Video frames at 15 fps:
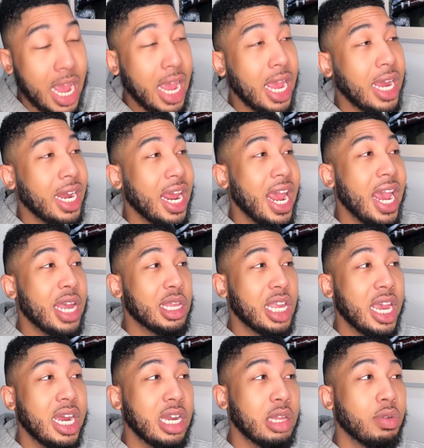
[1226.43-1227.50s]
And they asked
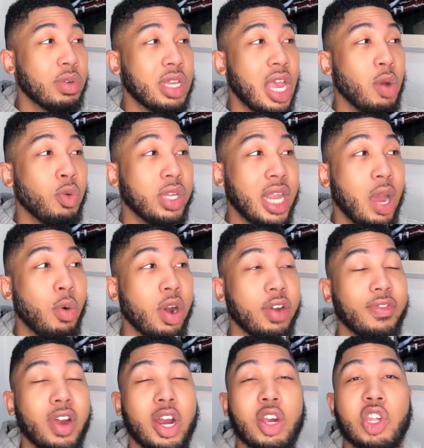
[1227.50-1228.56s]
Candiace, would that work
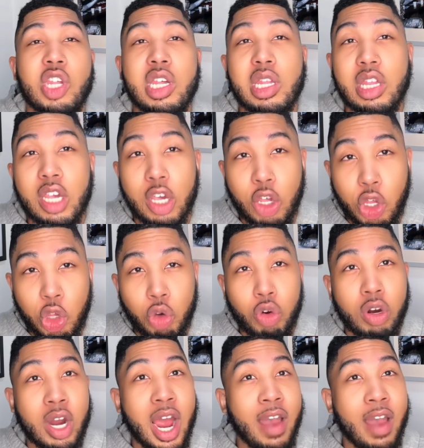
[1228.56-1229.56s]
for her? She said, sure.